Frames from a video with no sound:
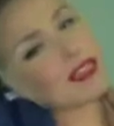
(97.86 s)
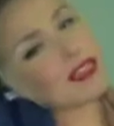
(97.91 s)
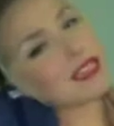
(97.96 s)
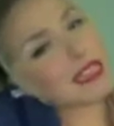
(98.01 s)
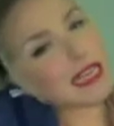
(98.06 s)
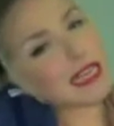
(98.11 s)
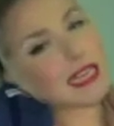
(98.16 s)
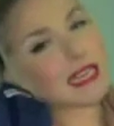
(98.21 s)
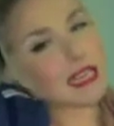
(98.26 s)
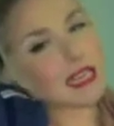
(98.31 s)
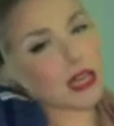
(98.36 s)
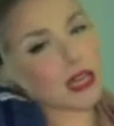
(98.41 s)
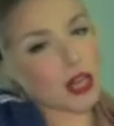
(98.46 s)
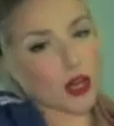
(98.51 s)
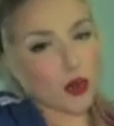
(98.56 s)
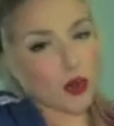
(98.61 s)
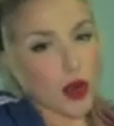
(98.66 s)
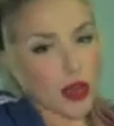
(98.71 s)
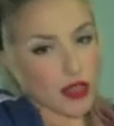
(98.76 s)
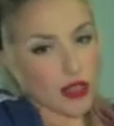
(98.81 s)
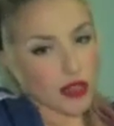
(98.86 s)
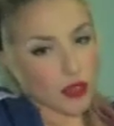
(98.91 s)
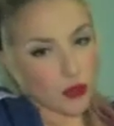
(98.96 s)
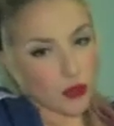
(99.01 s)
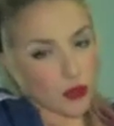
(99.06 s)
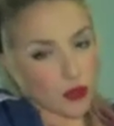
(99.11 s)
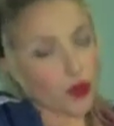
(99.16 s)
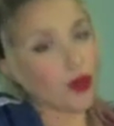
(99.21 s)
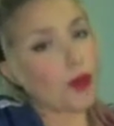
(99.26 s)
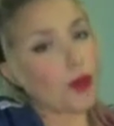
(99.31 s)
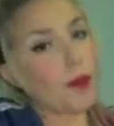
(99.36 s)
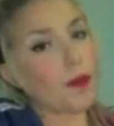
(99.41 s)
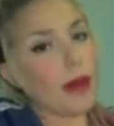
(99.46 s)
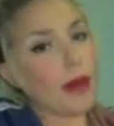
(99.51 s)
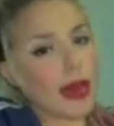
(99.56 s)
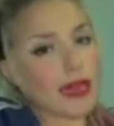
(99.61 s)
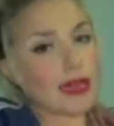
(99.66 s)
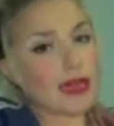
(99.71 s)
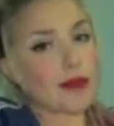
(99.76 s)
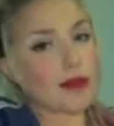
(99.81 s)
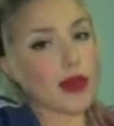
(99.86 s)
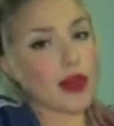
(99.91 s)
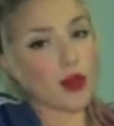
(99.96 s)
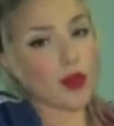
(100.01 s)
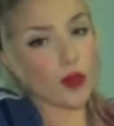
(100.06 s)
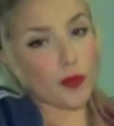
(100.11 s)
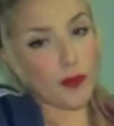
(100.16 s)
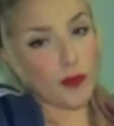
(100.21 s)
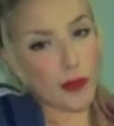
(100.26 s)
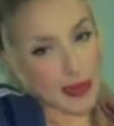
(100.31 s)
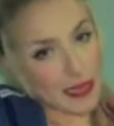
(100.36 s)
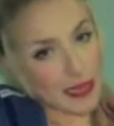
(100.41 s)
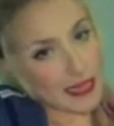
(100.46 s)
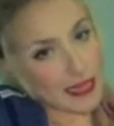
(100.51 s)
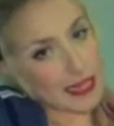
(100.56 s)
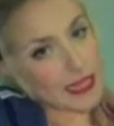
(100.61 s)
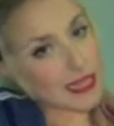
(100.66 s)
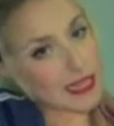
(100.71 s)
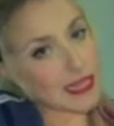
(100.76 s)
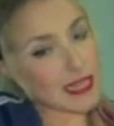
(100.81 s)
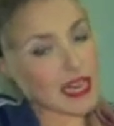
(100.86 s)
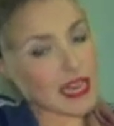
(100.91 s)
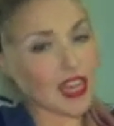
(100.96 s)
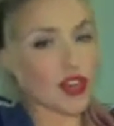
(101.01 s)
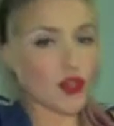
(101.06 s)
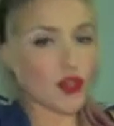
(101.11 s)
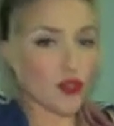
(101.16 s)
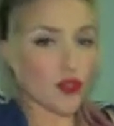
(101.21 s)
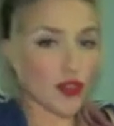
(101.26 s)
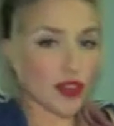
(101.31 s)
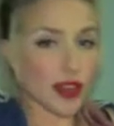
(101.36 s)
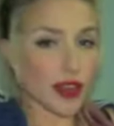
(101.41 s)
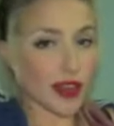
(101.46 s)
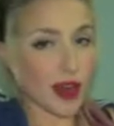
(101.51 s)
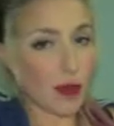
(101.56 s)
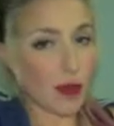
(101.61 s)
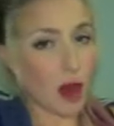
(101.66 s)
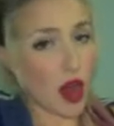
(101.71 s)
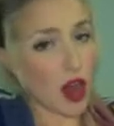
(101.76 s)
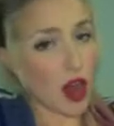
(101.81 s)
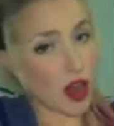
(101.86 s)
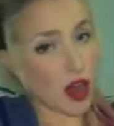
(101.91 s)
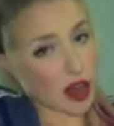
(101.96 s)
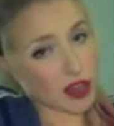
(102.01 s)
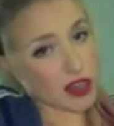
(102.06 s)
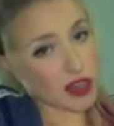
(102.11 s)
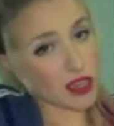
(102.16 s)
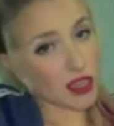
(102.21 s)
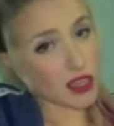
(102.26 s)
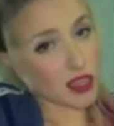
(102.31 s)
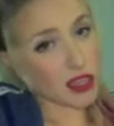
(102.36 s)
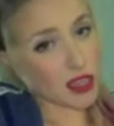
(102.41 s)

sitting there across the room minding my own business and you think I'm hot,